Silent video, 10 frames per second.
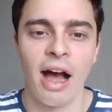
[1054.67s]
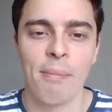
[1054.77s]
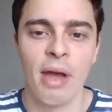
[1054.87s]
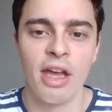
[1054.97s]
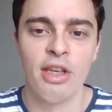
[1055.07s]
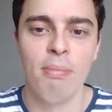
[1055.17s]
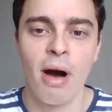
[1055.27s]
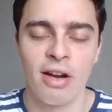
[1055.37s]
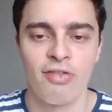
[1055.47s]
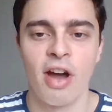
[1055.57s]
you
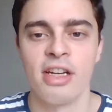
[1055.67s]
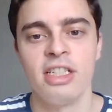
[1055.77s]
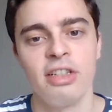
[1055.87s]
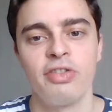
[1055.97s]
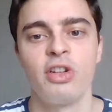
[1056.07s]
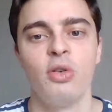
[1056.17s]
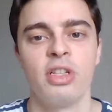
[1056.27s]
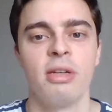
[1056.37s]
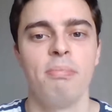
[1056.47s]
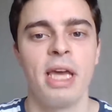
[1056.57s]
might find it difficult to
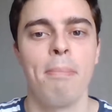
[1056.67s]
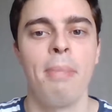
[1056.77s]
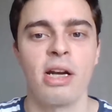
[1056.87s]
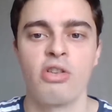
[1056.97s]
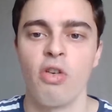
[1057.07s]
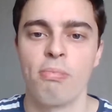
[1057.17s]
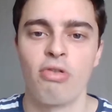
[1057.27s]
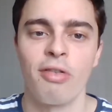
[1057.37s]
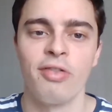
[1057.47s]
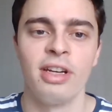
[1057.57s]
get much of a
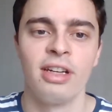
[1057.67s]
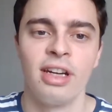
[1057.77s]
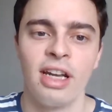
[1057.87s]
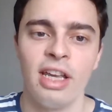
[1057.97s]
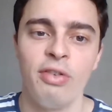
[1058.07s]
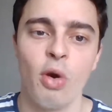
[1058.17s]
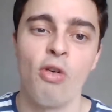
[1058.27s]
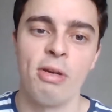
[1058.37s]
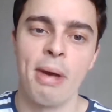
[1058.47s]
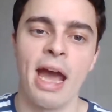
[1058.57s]
profit if you're already
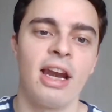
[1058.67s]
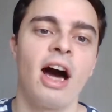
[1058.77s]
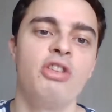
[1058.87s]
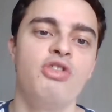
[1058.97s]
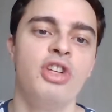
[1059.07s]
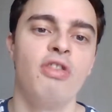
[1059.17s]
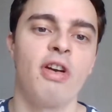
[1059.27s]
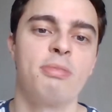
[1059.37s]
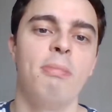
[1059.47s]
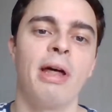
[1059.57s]
paying €100
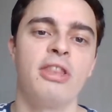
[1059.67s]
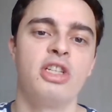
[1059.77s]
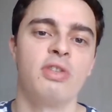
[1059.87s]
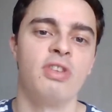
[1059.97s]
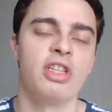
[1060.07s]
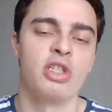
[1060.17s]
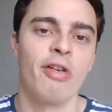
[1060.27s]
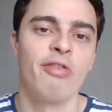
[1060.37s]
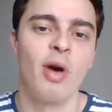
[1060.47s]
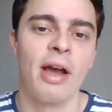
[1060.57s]
per month just for the
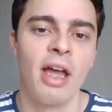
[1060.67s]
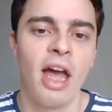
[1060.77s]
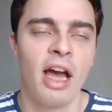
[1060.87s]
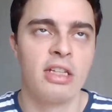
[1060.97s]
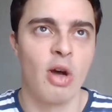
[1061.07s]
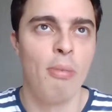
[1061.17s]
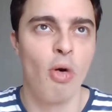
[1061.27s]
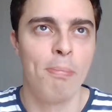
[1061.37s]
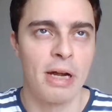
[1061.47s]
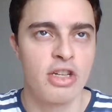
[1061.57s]
software. So a more
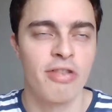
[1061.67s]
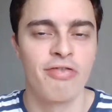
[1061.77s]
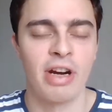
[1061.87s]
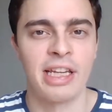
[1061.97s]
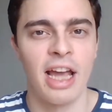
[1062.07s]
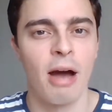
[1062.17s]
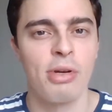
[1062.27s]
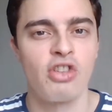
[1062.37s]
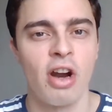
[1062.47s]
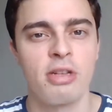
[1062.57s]
budget-friendly
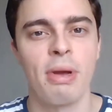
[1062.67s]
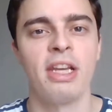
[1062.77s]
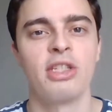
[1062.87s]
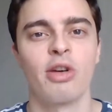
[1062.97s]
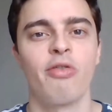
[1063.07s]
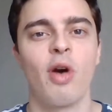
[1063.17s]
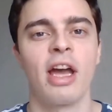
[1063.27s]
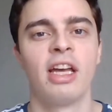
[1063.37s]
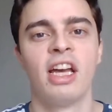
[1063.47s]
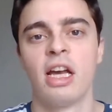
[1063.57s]
arbitrage betting software,
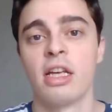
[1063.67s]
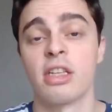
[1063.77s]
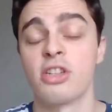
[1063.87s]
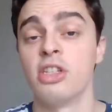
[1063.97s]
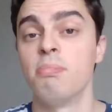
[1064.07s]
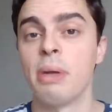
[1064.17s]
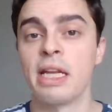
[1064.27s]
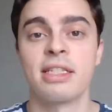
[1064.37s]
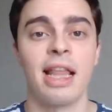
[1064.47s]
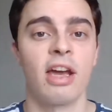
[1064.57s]
such as
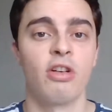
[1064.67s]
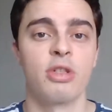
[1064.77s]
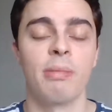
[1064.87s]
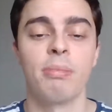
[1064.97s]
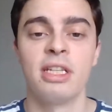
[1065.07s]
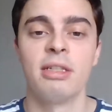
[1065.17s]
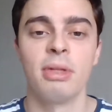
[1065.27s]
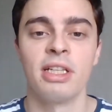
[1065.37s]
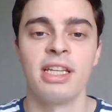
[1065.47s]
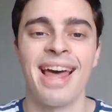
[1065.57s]
BetSlayer or something similar
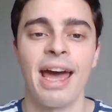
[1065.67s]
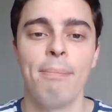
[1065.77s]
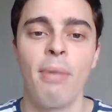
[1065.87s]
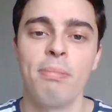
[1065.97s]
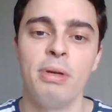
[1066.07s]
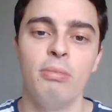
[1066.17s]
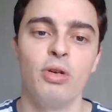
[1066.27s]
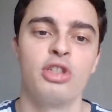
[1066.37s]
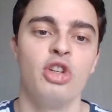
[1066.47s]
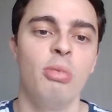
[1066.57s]
to that, might be more
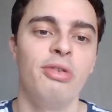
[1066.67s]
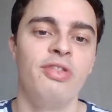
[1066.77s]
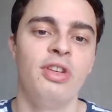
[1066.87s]
suitable for you.